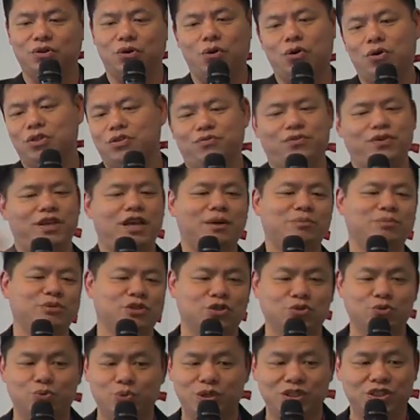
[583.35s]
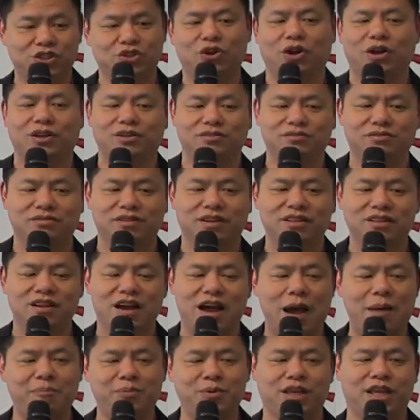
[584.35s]
all the VMs just restart, and the
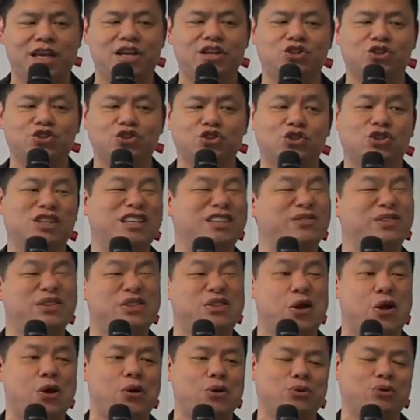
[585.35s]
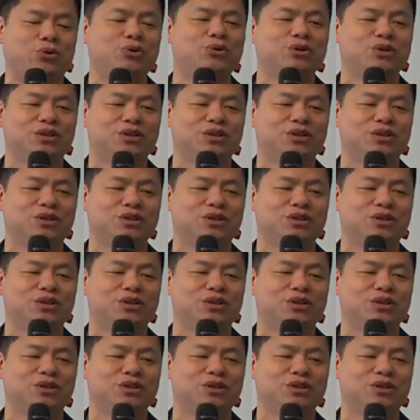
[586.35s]
application shouldn't even know